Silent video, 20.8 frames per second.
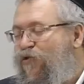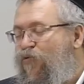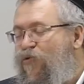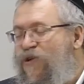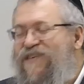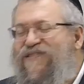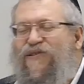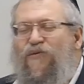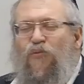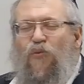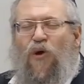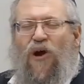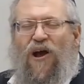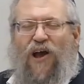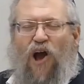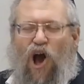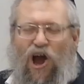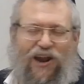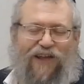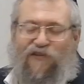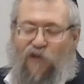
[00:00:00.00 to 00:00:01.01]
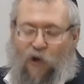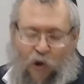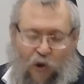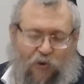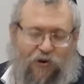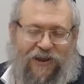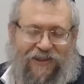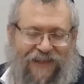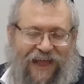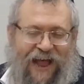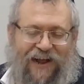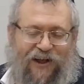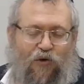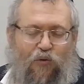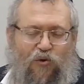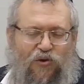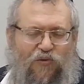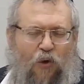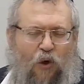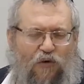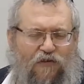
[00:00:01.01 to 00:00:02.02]
it itself will carry
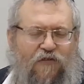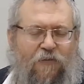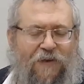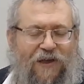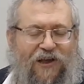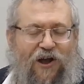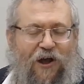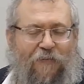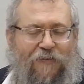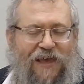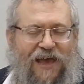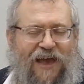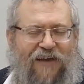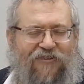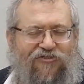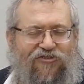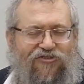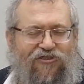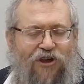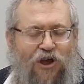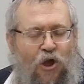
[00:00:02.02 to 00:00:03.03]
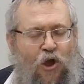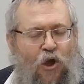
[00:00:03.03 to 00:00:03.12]
down itself over